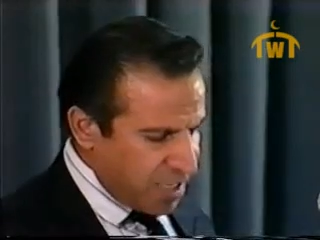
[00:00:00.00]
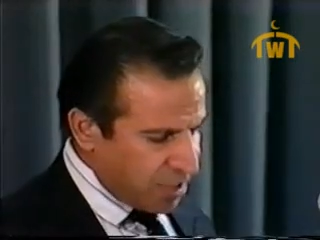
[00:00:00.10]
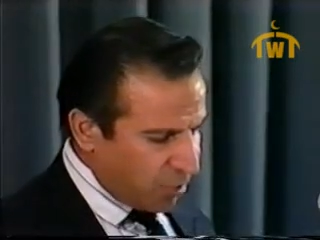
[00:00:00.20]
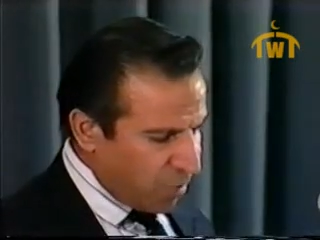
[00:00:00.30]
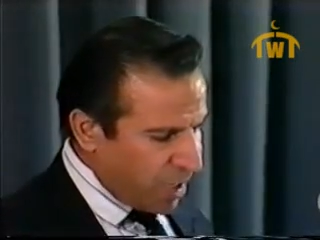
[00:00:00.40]

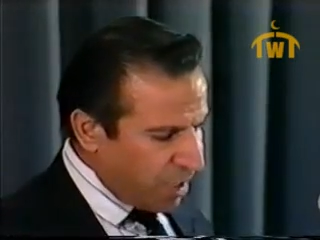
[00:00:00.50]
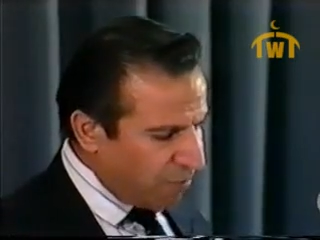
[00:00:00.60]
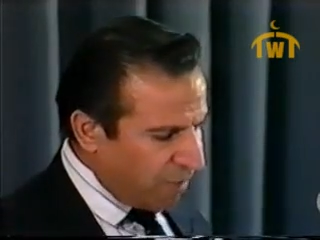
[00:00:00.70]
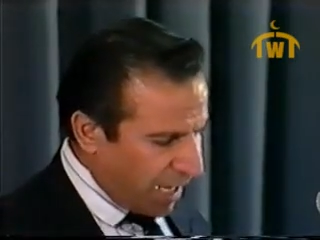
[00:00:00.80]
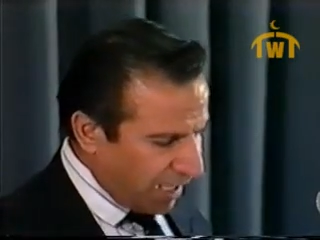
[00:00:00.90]
hear the
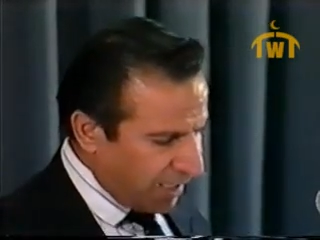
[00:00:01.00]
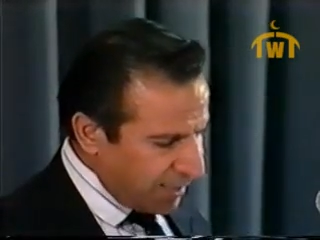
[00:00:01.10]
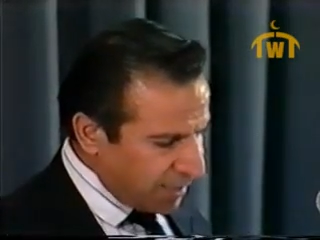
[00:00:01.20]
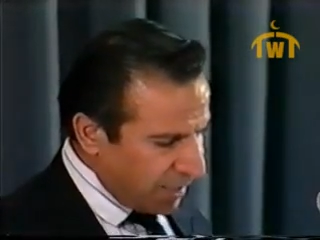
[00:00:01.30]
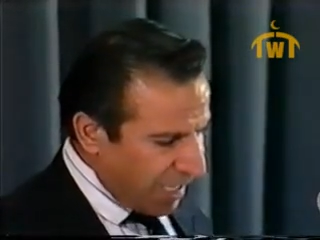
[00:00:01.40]
word of
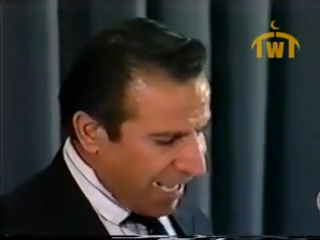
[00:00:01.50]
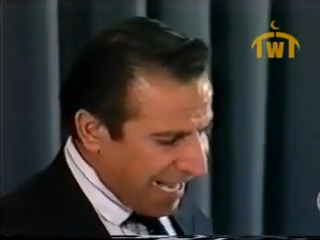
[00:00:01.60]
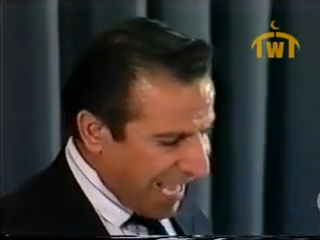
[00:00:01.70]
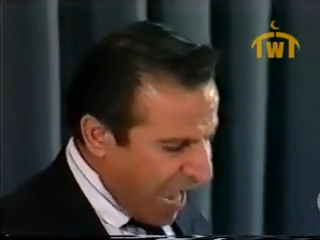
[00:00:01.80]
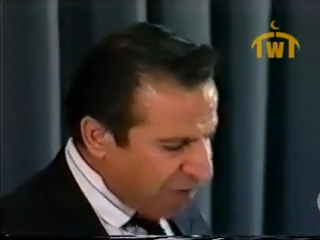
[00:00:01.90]
Allah
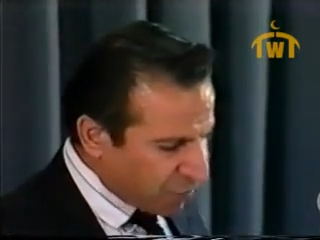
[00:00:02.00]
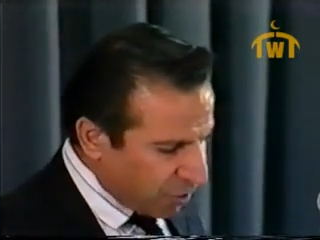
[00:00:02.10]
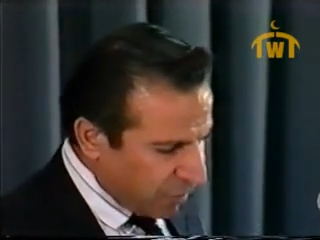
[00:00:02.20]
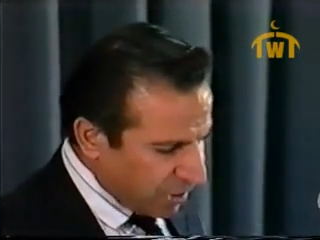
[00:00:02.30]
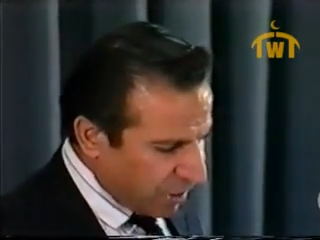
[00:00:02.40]
and
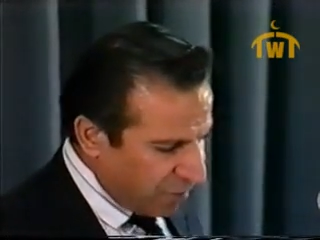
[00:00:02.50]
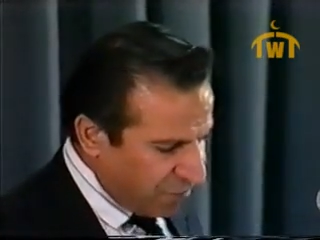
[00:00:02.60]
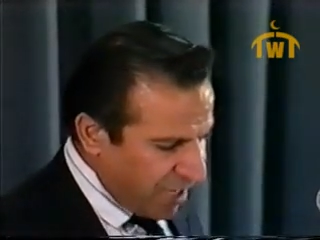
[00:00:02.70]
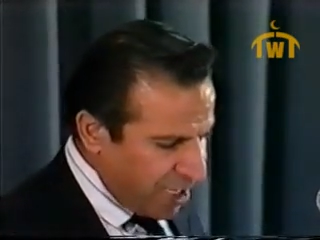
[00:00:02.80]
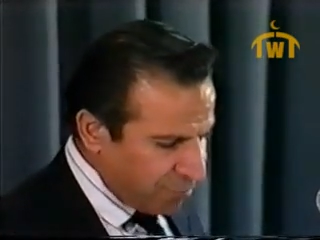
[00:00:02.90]
afterward
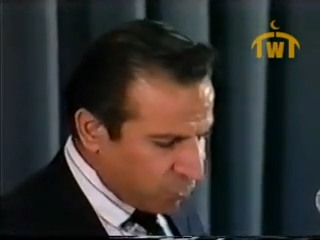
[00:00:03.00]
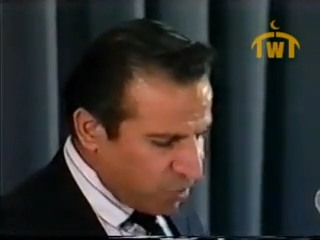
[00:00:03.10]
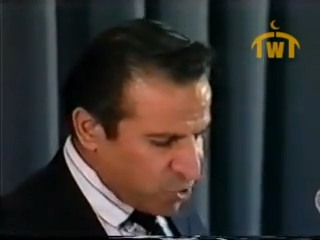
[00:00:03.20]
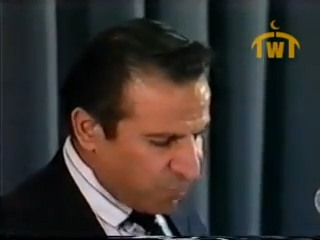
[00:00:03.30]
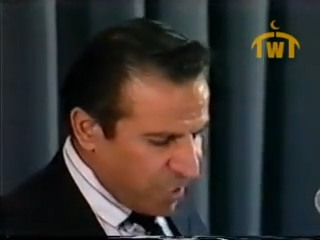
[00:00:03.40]
convey him
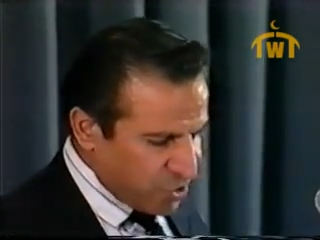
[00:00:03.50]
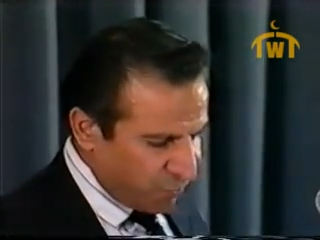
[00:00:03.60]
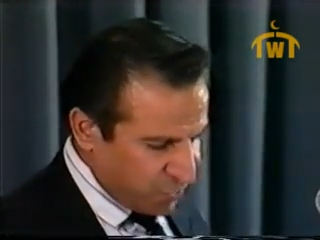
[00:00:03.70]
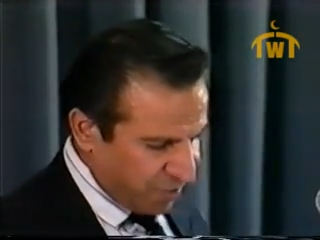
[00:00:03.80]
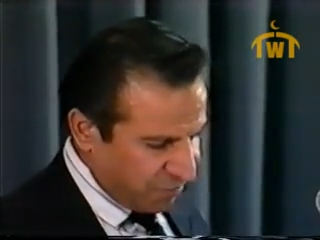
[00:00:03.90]
to his
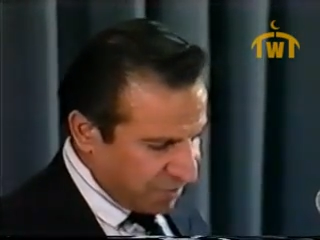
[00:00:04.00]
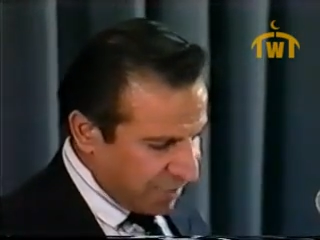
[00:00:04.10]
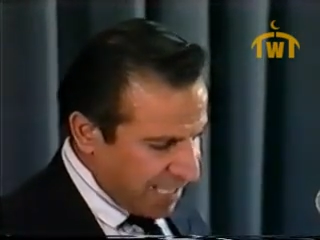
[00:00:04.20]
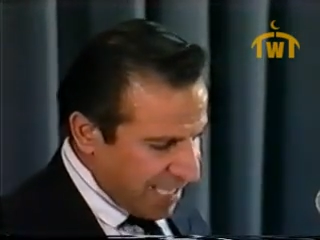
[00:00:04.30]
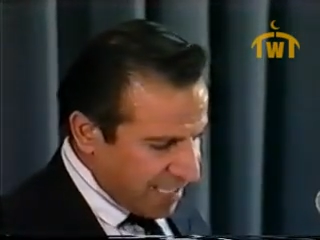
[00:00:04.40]
place of
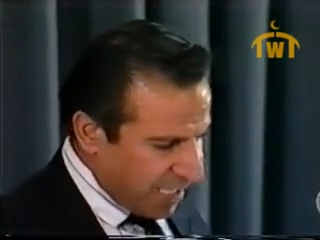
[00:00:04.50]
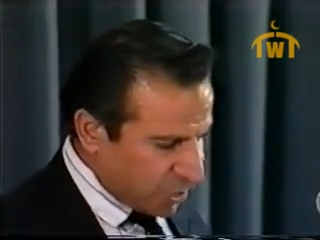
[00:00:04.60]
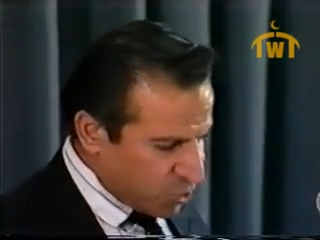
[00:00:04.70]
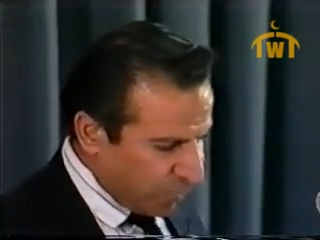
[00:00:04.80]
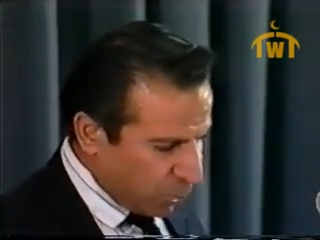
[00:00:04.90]
safety.
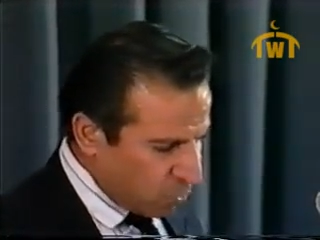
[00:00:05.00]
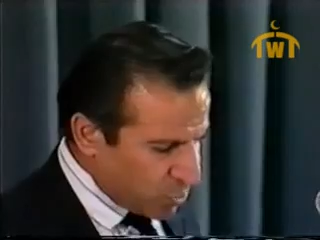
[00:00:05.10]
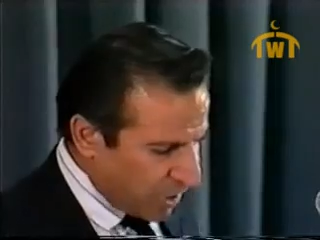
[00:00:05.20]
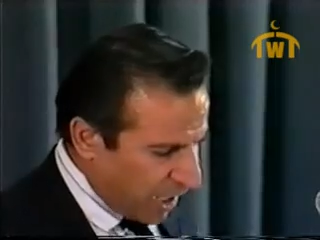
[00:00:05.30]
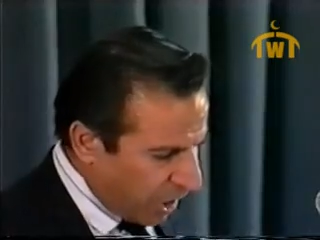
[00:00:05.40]
That is
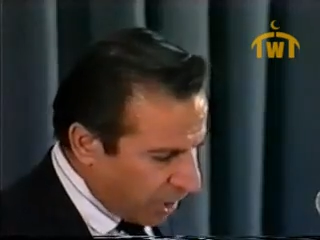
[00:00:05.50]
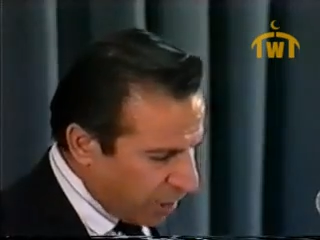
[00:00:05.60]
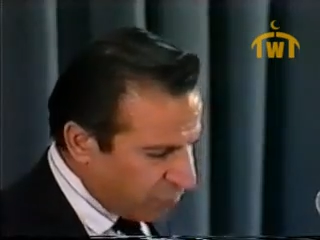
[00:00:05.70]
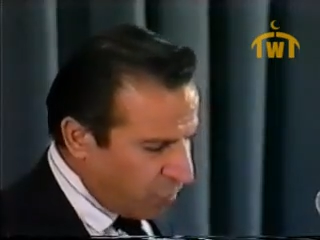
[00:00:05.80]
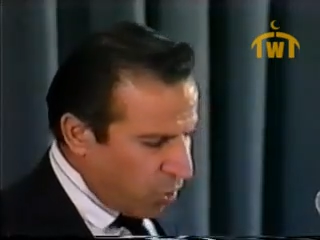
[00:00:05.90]
because they are
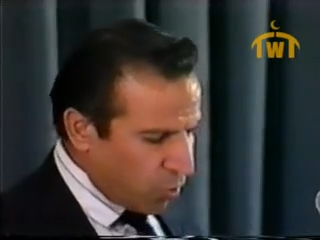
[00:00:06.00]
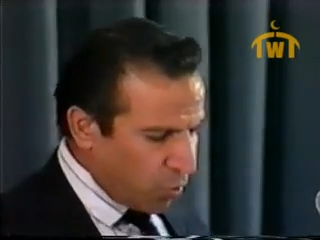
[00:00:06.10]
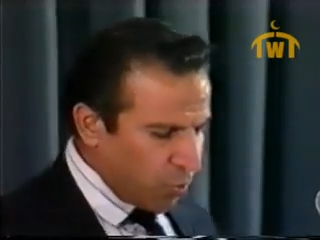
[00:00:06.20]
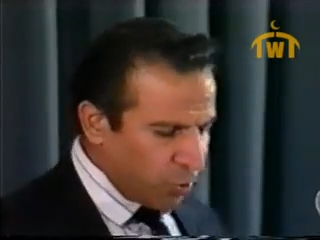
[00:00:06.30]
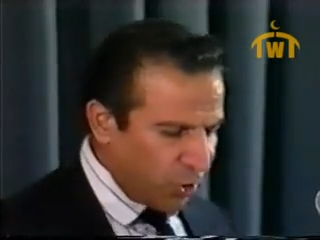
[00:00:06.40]
a
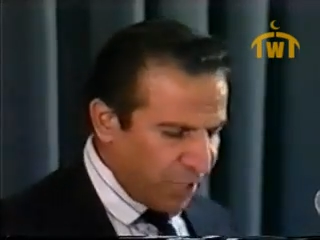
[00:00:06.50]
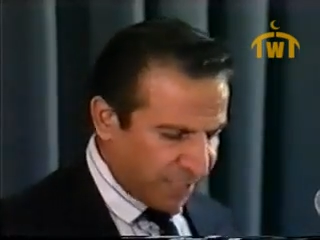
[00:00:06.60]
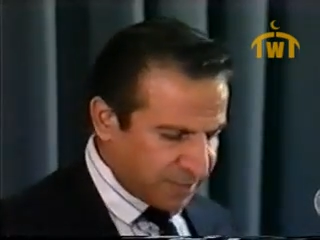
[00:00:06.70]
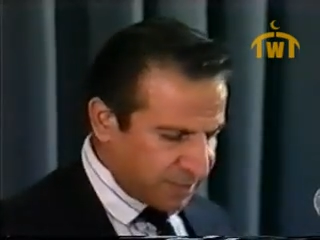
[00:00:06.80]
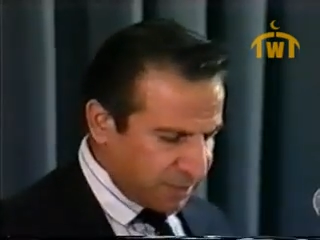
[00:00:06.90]
folk who know
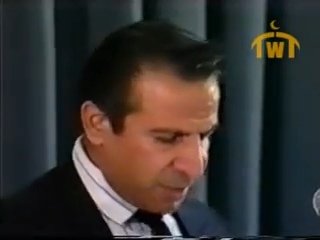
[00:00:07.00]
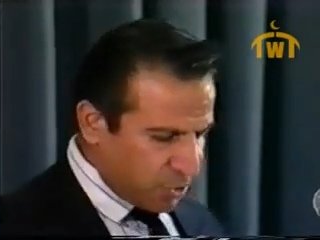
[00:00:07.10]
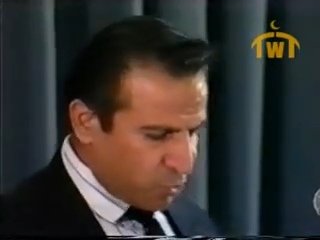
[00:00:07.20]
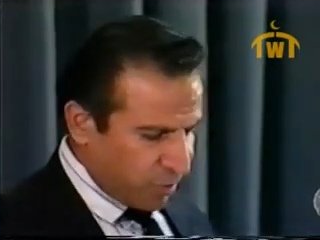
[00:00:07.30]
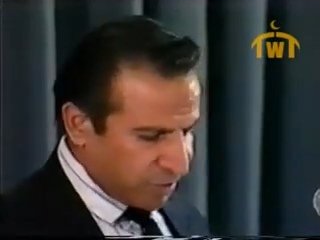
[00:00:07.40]
not.
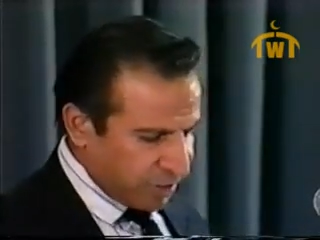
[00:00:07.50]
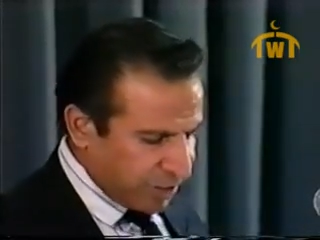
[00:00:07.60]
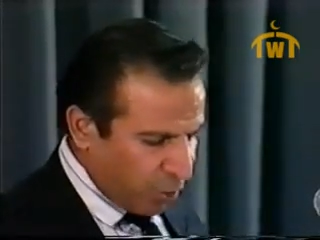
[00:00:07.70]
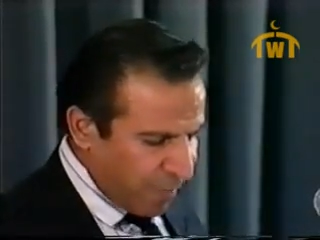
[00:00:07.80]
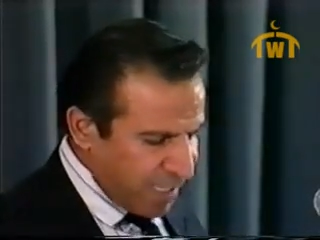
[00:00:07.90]
Surah
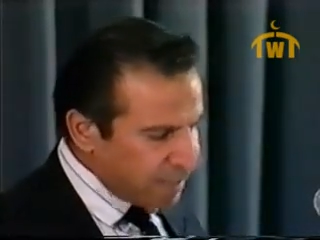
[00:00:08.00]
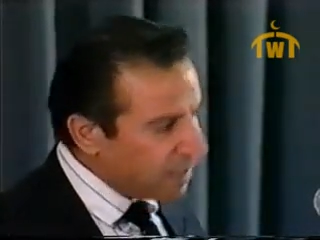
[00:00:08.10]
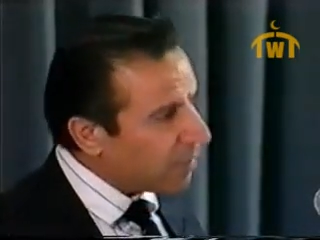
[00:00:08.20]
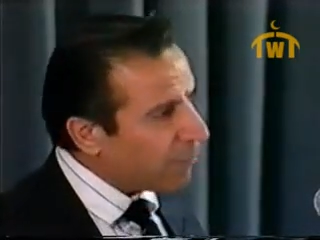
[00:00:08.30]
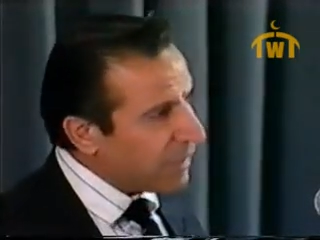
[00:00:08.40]
At-Tawbah,
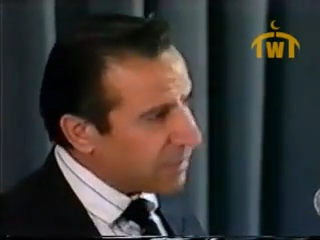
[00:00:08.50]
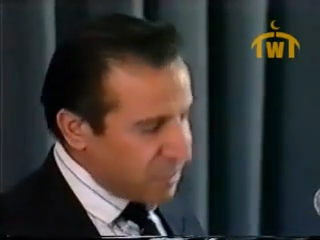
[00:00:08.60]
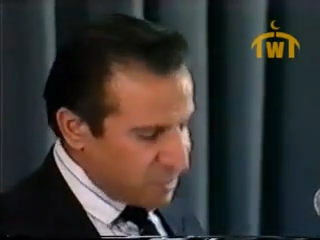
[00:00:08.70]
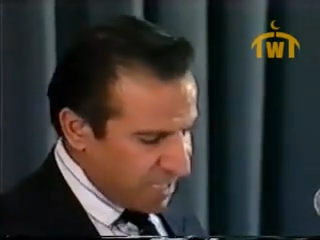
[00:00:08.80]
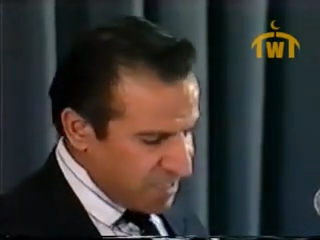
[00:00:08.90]

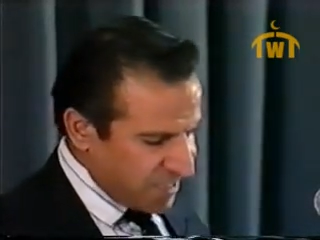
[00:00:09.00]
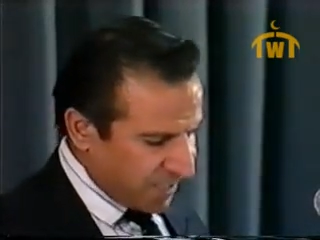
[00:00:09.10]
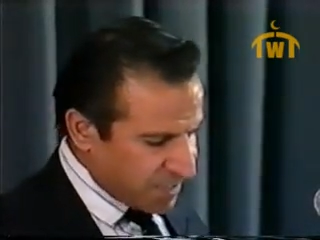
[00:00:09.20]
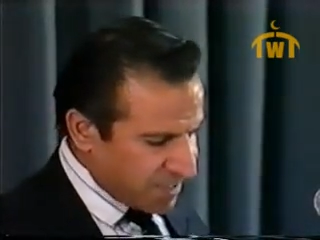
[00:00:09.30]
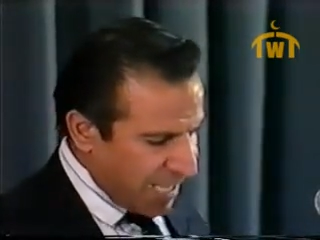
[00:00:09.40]
Repentance nine
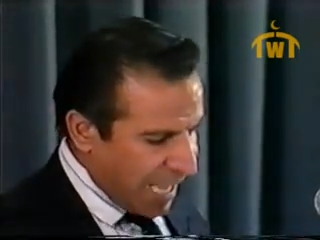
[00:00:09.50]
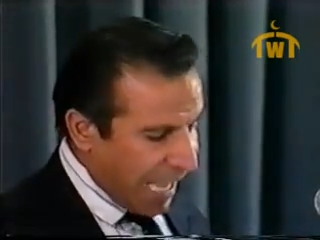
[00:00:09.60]
six.